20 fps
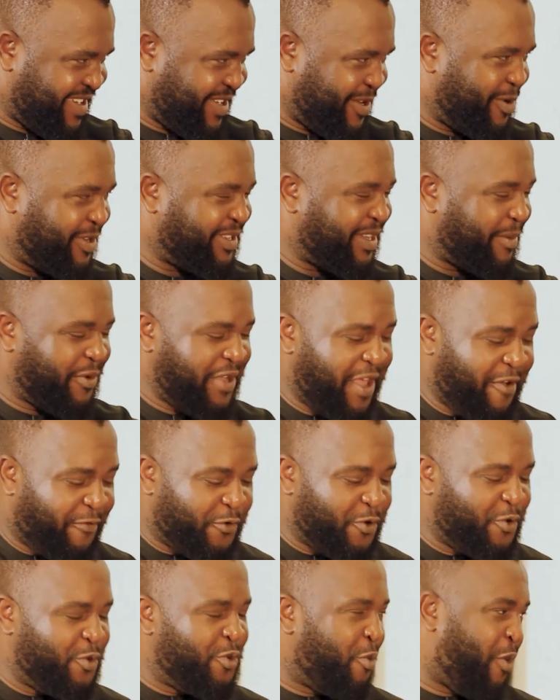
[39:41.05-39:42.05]
If
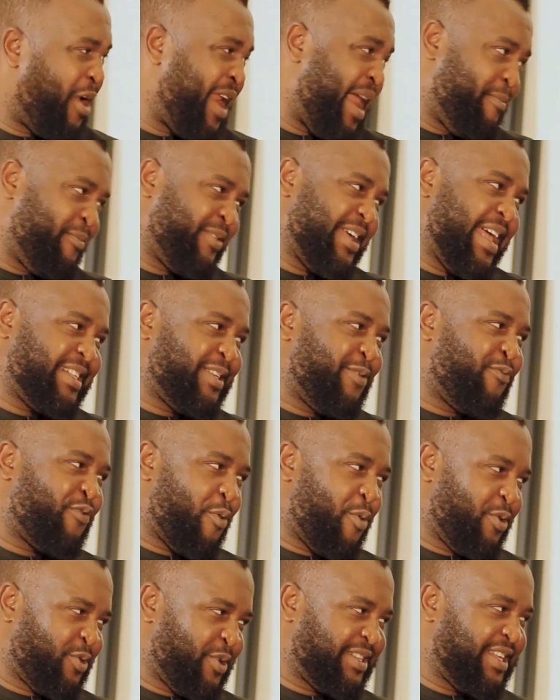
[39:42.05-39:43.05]
you know what I'm getting
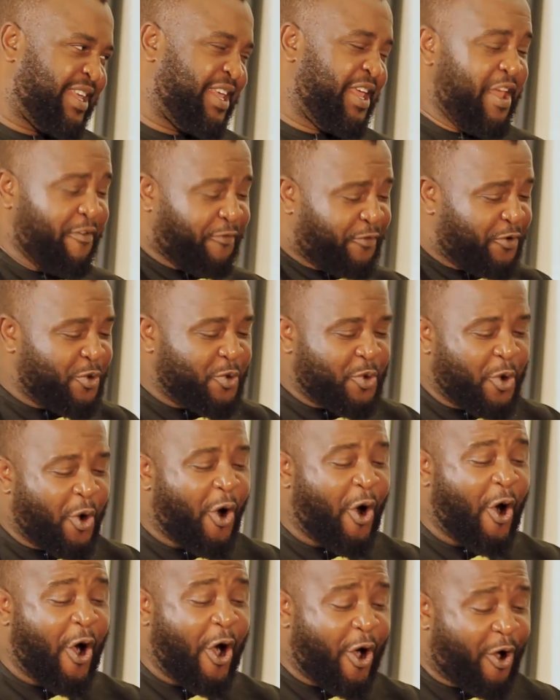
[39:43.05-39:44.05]
from what you're saying, if you
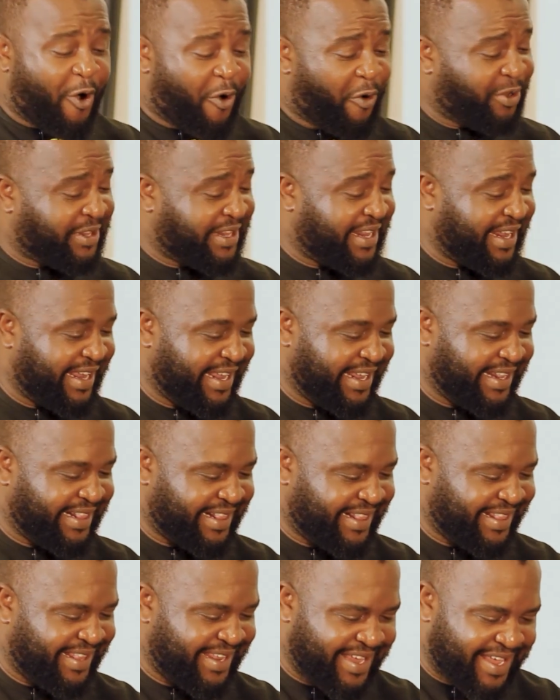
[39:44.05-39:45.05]
know all the
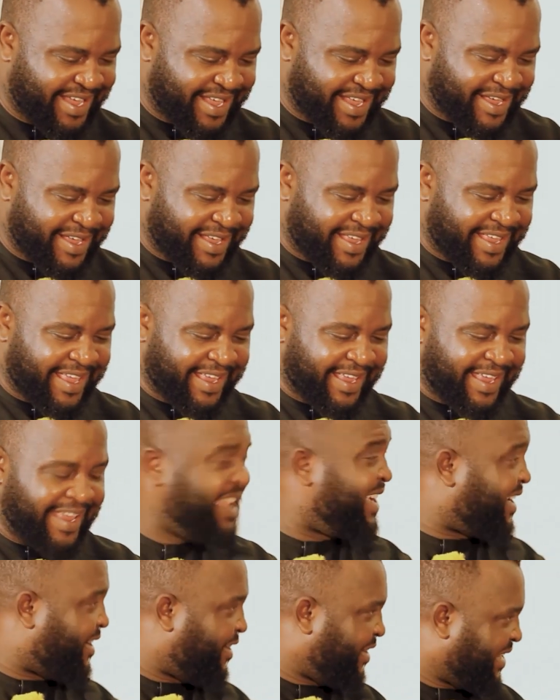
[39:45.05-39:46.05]

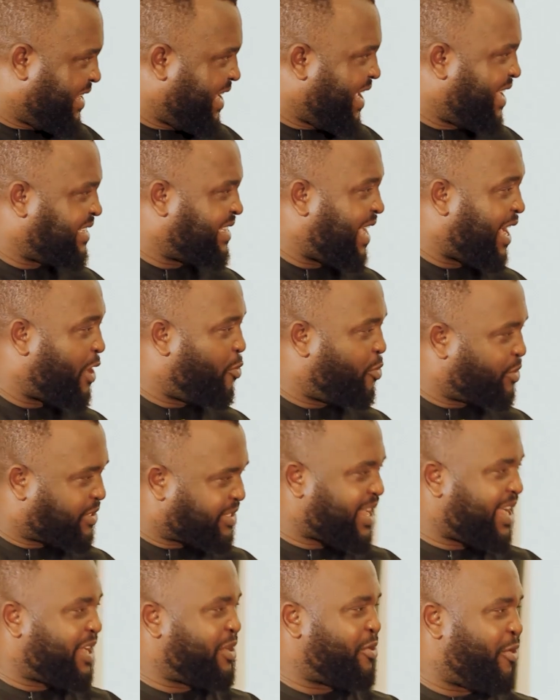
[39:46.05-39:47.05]
ingredients that you
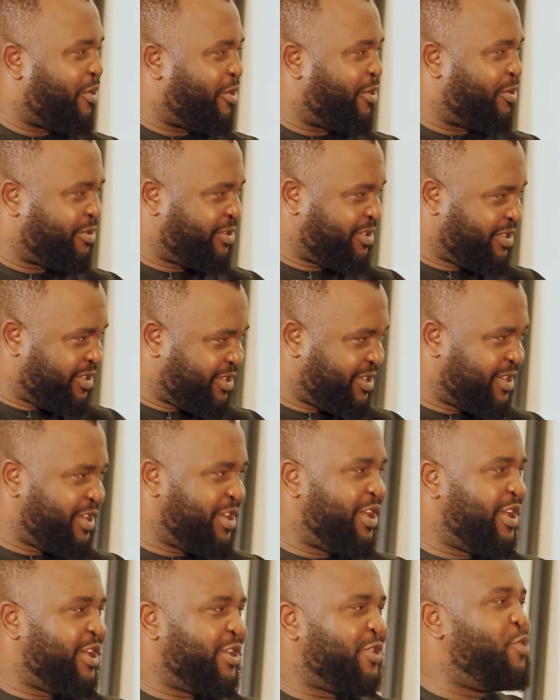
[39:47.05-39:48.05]
stand on,
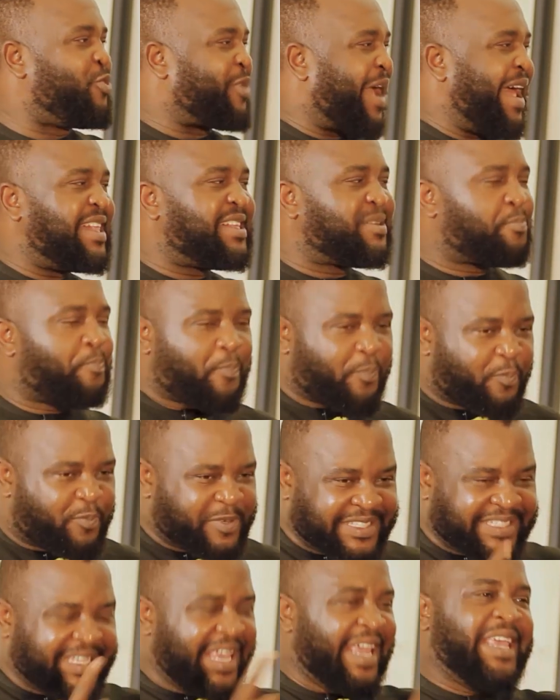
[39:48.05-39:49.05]
you can
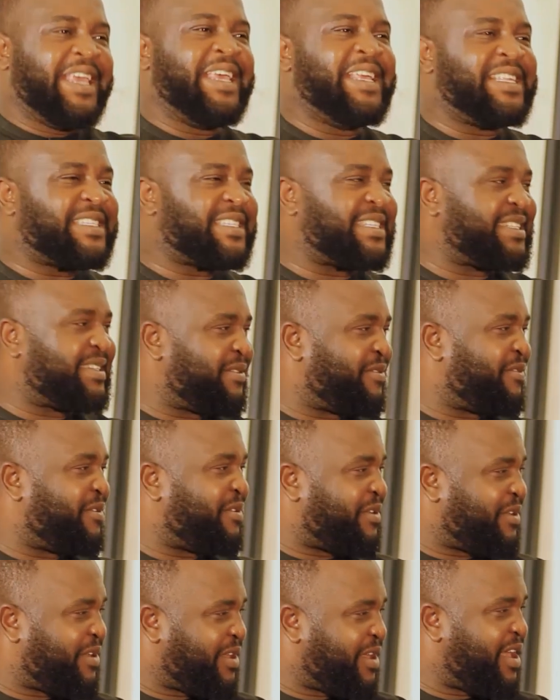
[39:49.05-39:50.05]
say it
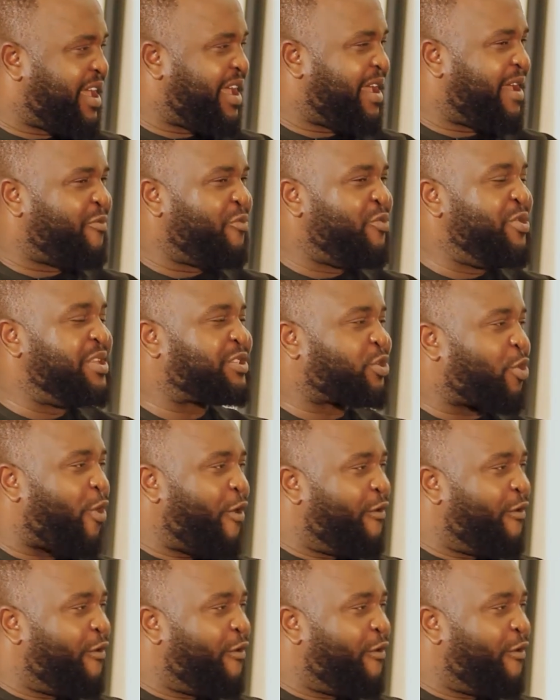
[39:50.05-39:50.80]
with